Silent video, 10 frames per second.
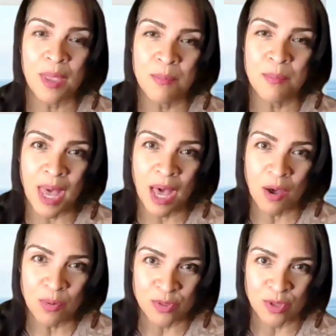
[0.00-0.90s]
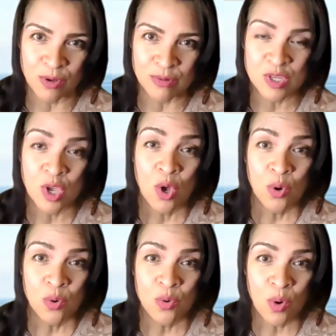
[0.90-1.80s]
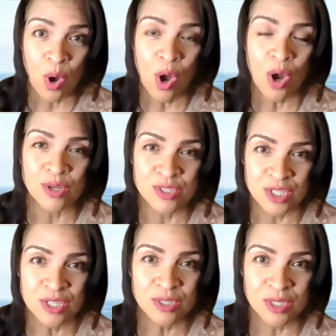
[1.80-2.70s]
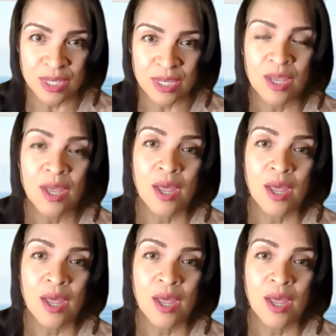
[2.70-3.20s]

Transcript: empower those who are dealing